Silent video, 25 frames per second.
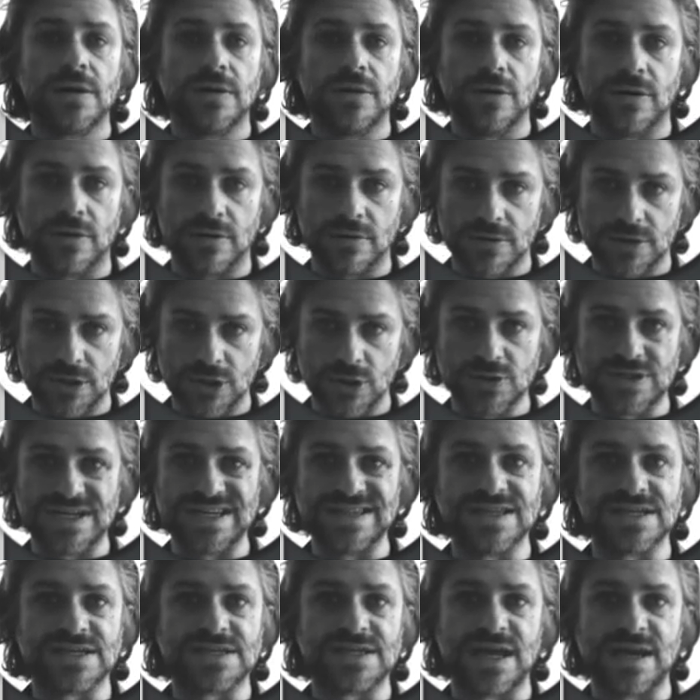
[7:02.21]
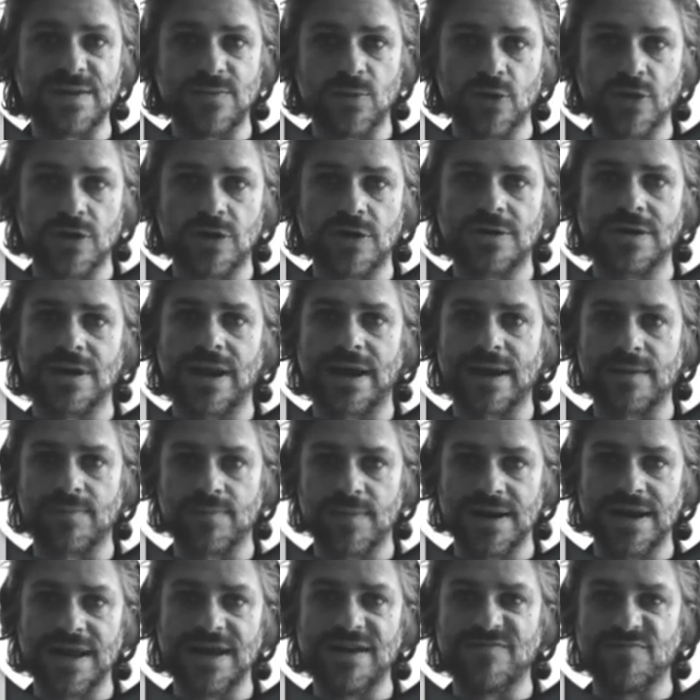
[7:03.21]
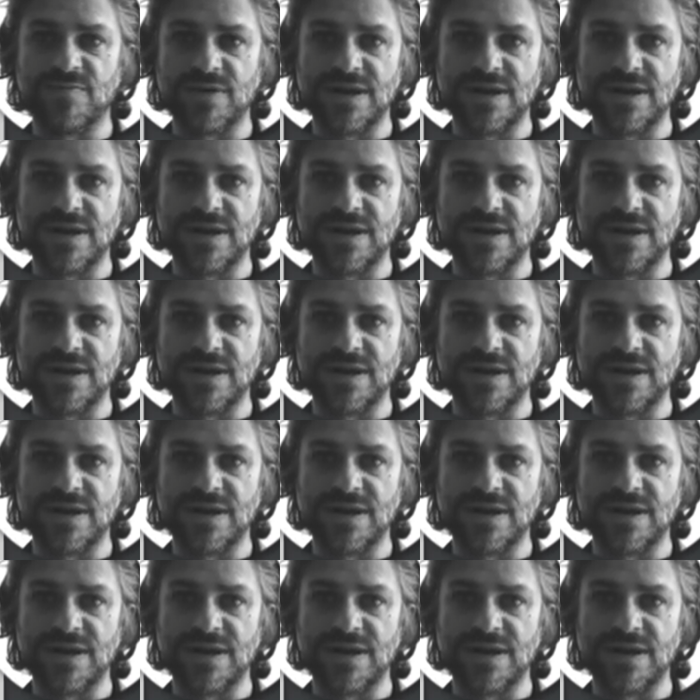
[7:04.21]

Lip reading: not using the same word like believe,